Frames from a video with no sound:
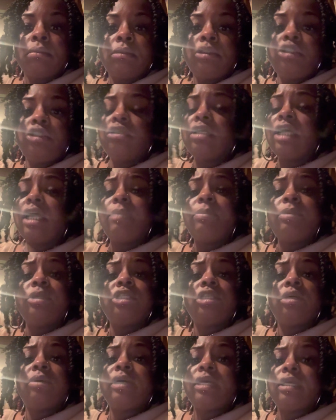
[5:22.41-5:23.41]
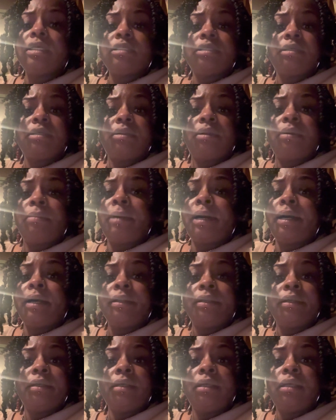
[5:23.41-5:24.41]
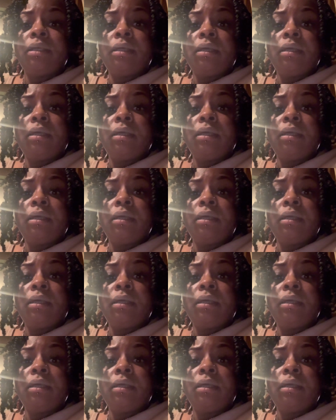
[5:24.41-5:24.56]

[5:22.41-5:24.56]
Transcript: You don't got to put your hands on nobody.